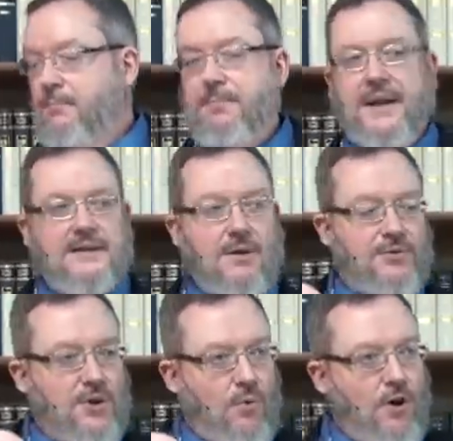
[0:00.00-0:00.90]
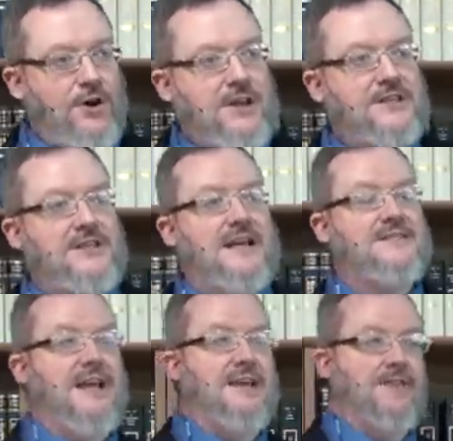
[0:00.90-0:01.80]
But the, the word does not
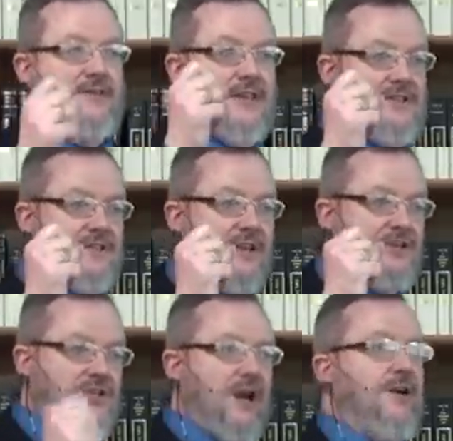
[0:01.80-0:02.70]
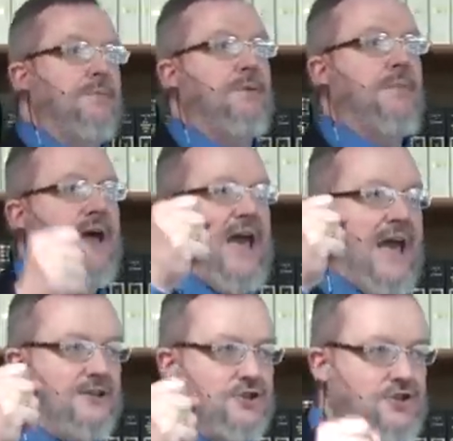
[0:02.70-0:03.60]
say that these cherubim
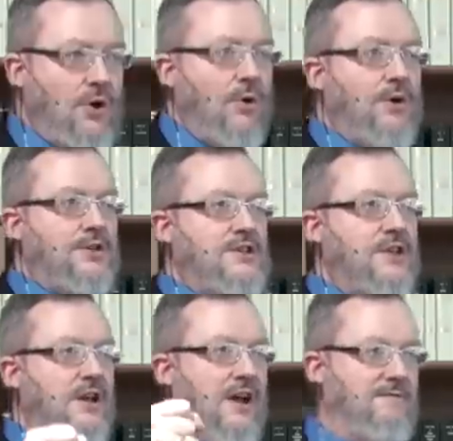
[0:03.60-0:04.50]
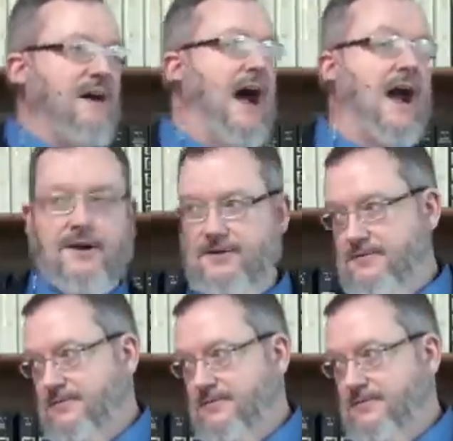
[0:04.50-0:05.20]
had swords of fire.